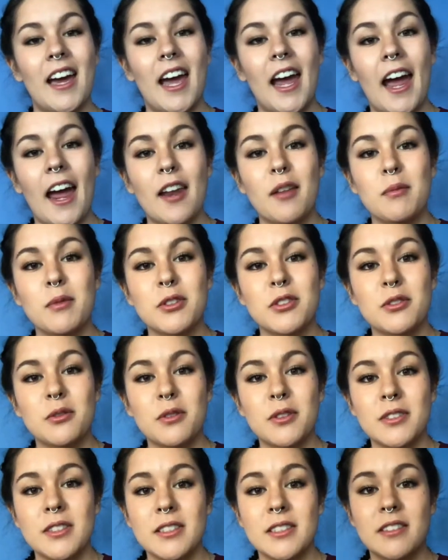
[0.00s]
Animal
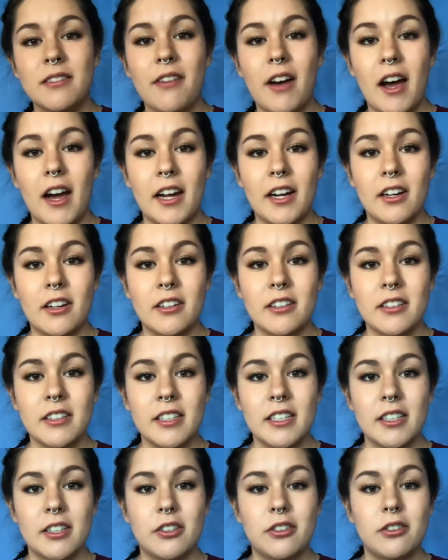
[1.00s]
sources of iron
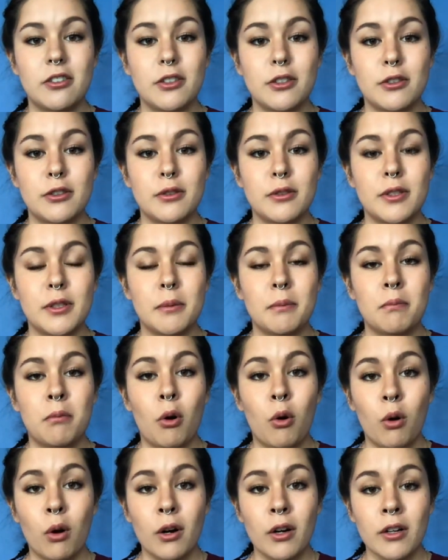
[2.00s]
include
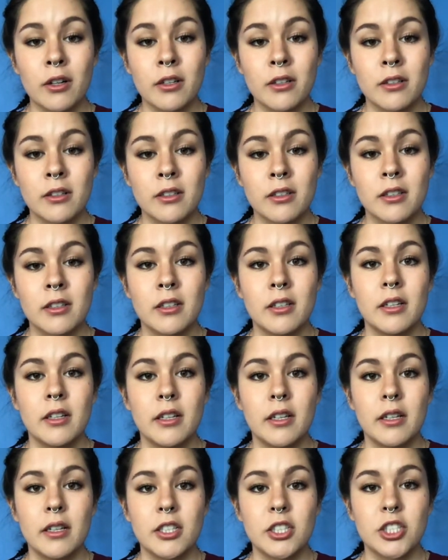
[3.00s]
pork,
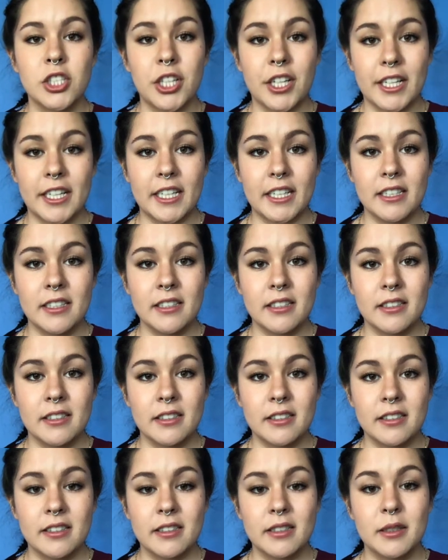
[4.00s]
chicken,
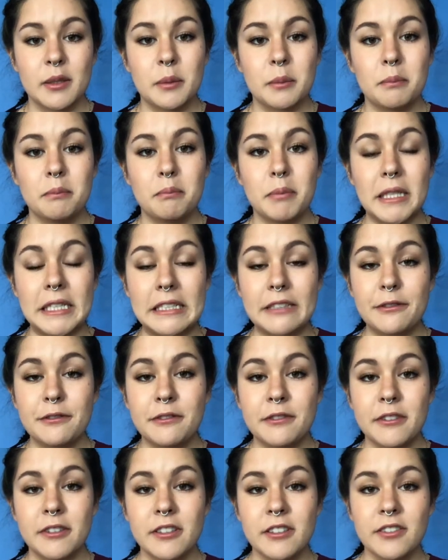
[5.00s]
beef,
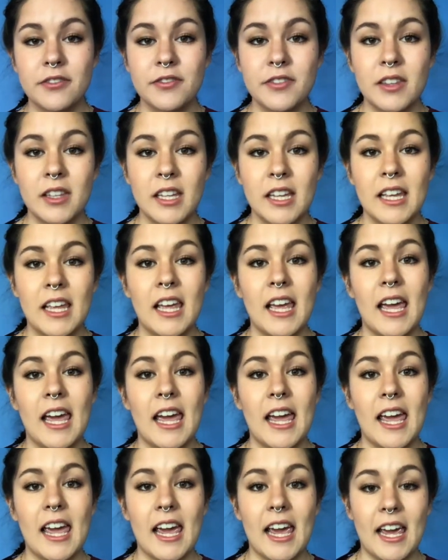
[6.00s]

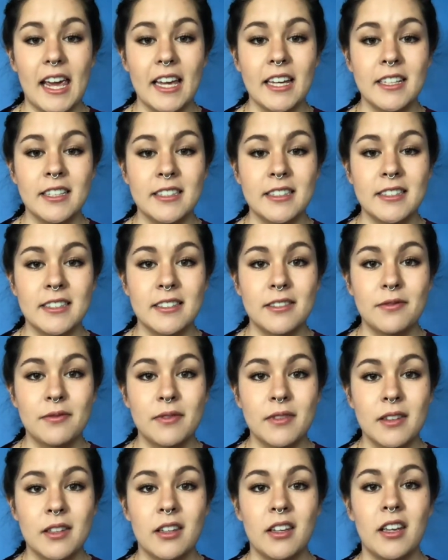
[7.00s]
eggs,
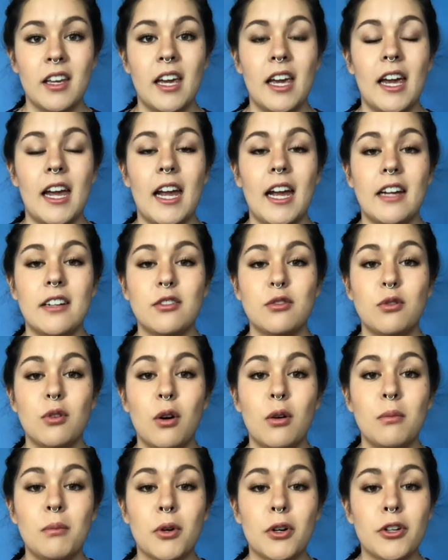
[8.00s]
and
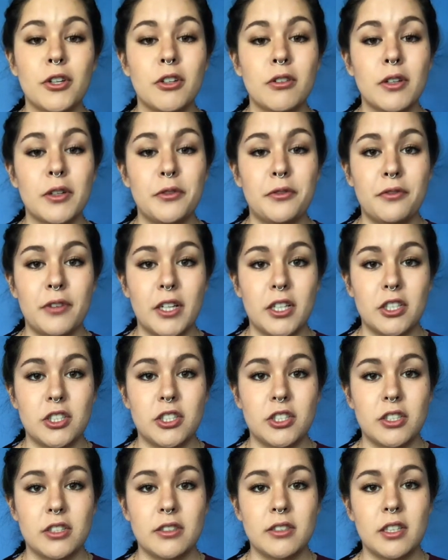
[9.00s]
low mercury
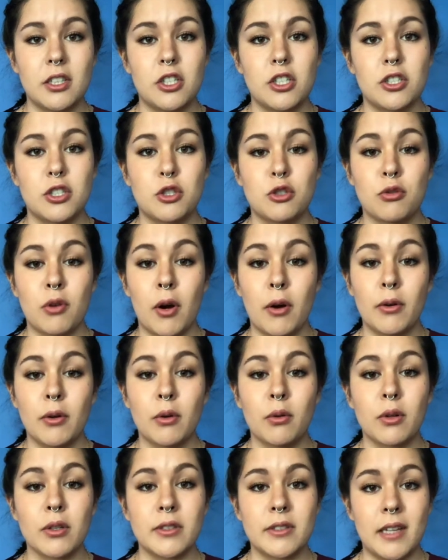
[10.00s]
fish, such as trout
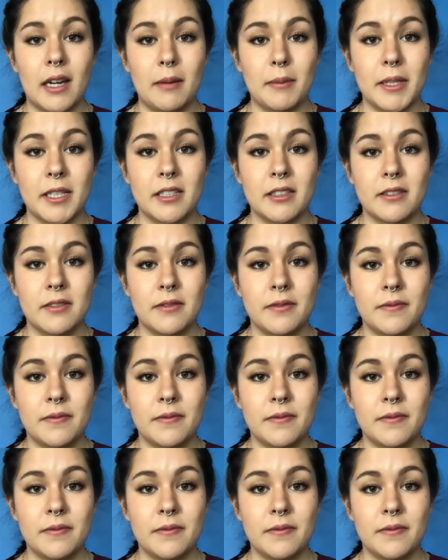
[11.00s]
or salmon.